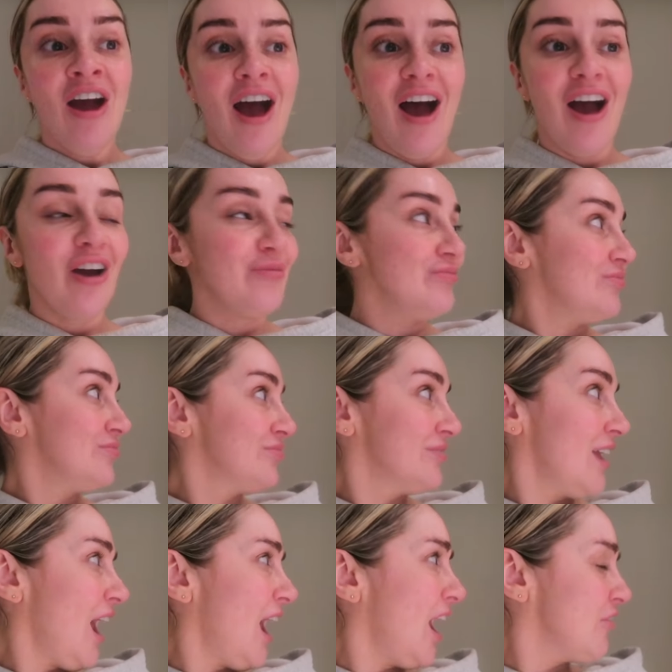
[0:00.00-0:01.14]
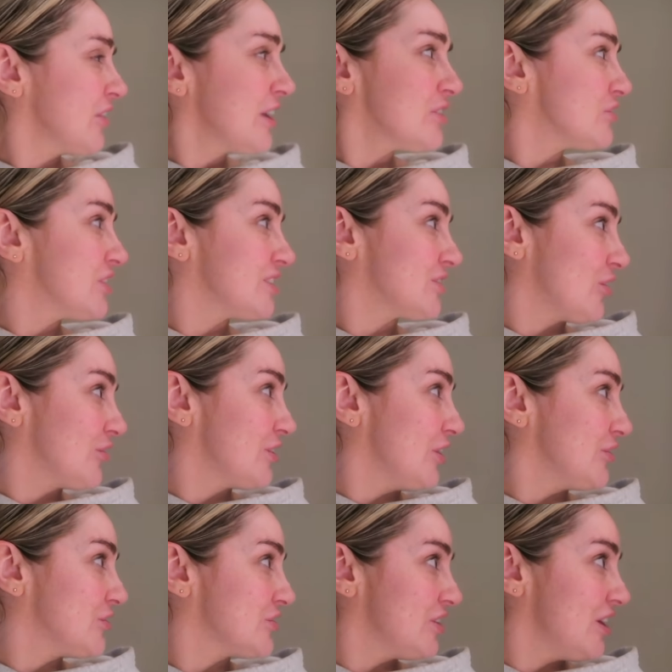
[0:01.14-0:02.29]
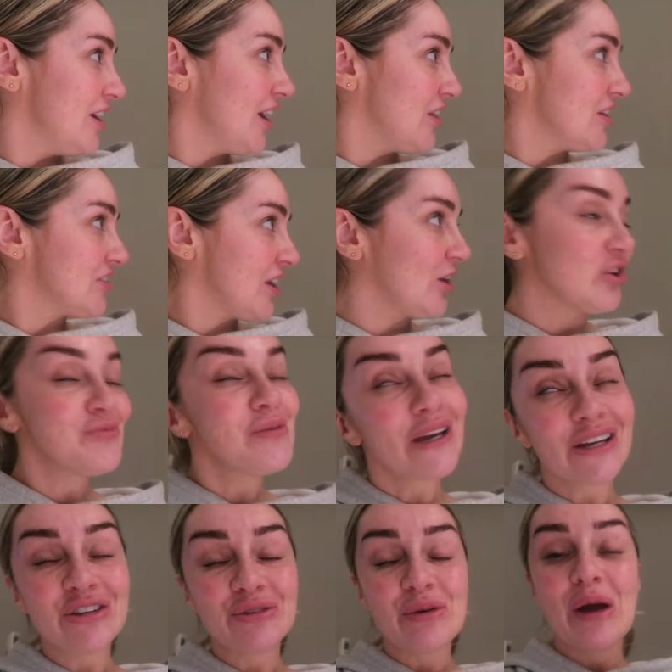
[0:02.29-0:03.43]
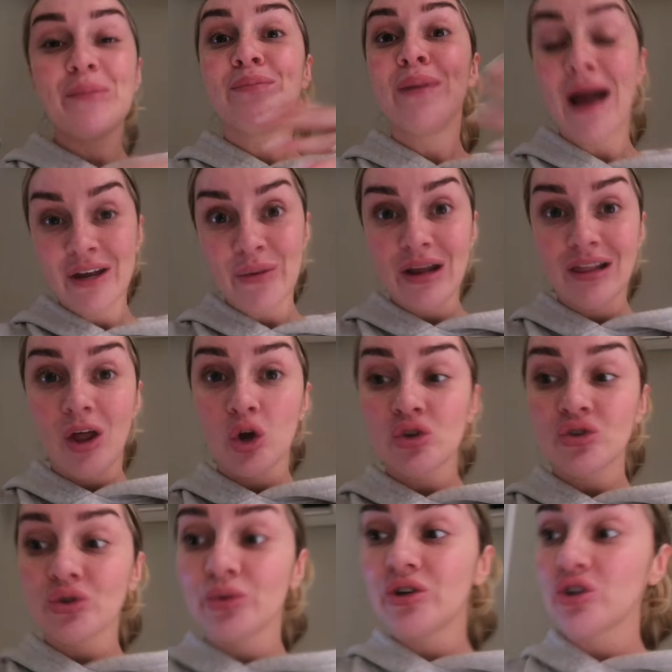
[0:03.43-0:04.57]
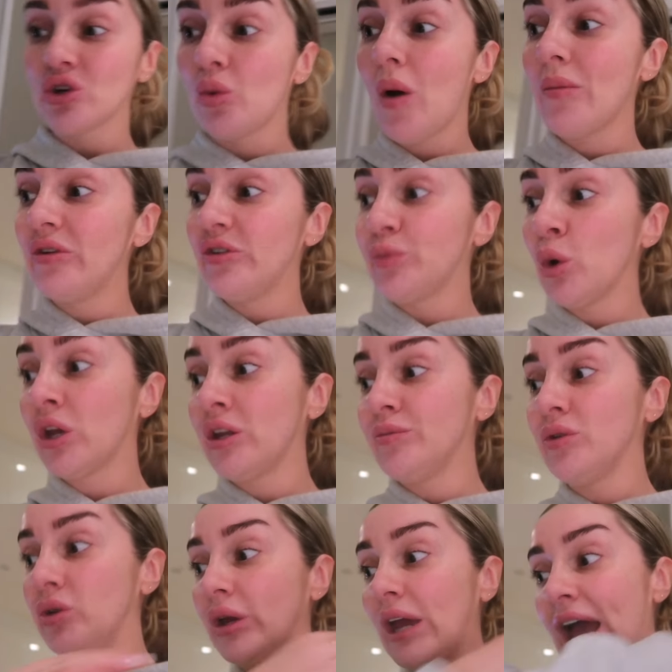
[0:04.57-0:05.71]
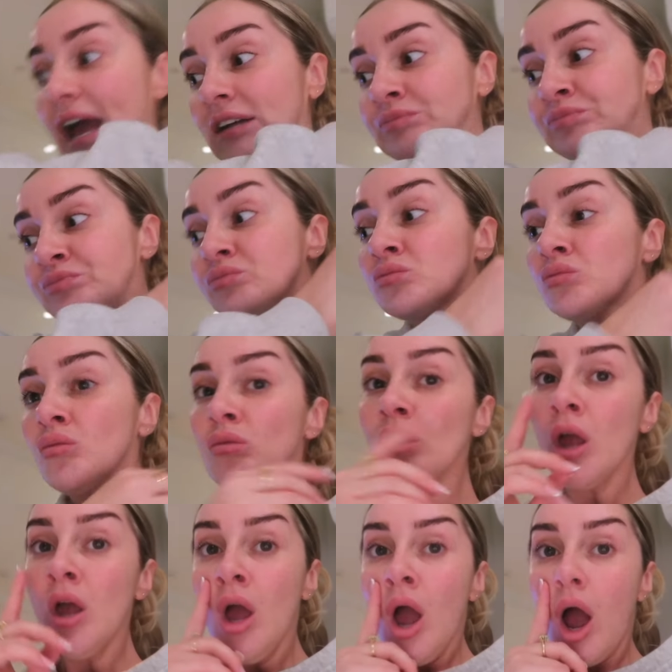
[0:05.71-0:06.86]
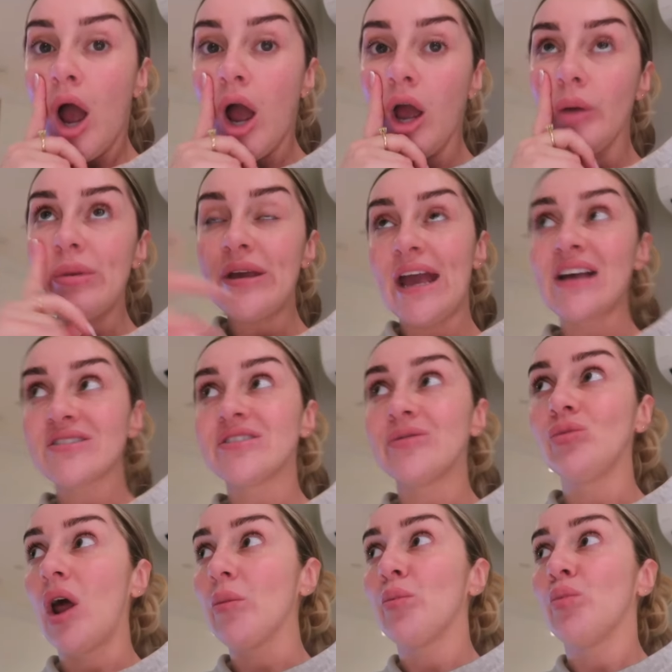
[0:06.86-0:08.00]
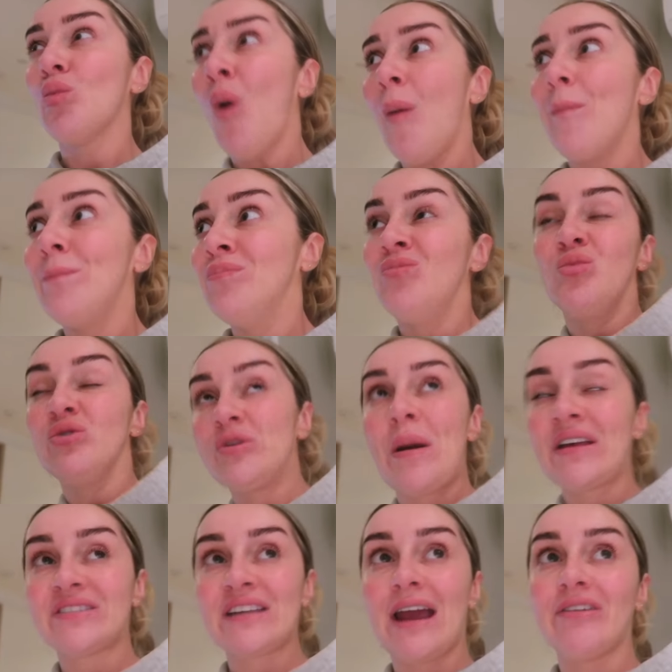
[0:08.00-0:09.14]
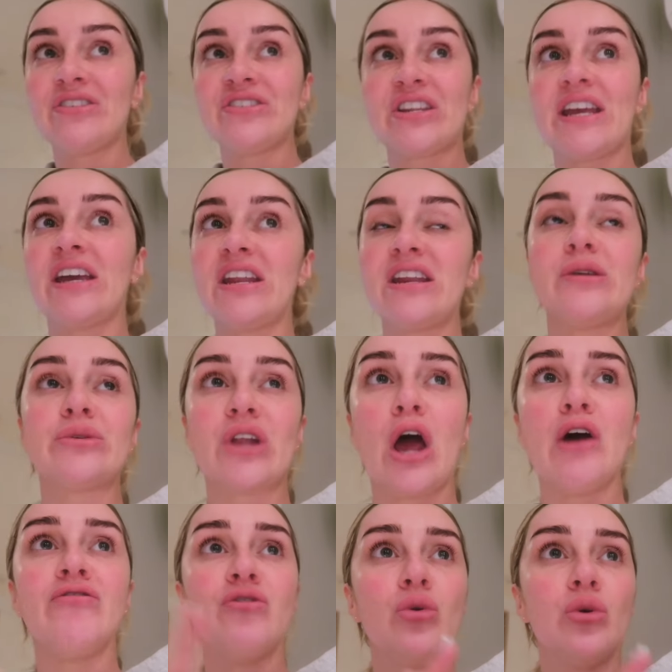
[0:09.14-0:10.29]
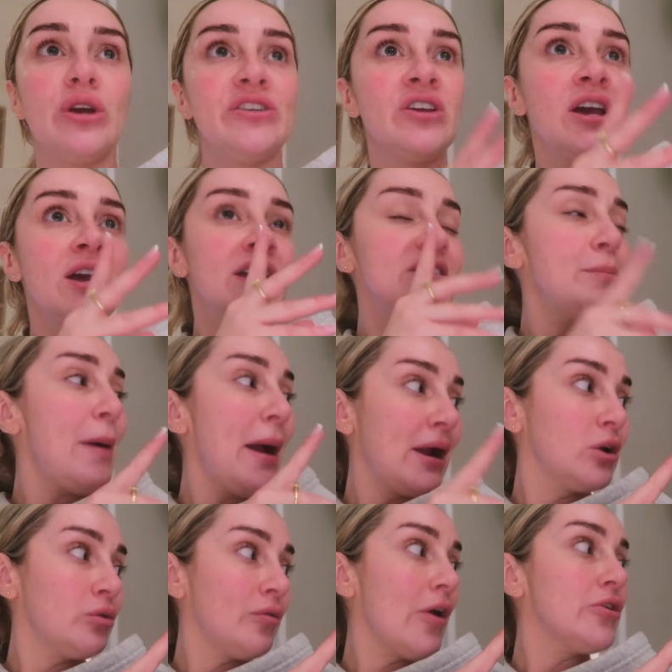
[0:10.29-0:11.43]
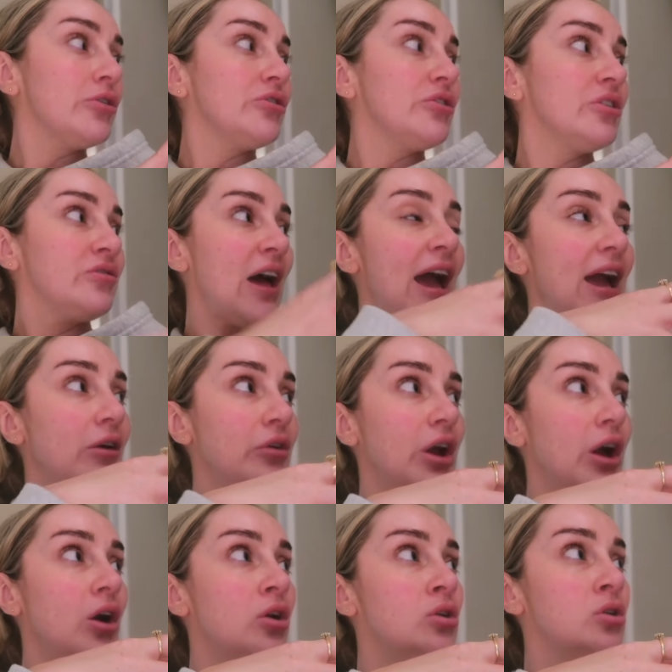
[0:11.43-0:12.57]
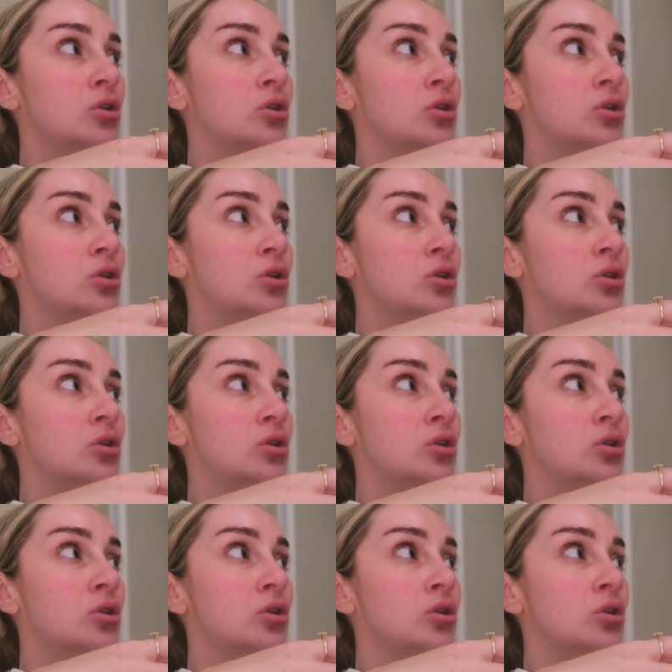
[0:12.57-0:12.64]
I think he does TikTok videos, doesn't he? And that's how he got speaking to him. But anyway, long story short, when we was booking Phuket, he asked him like what was the best area to stay in, and he was like, avoid, is it Bangla Road, that area?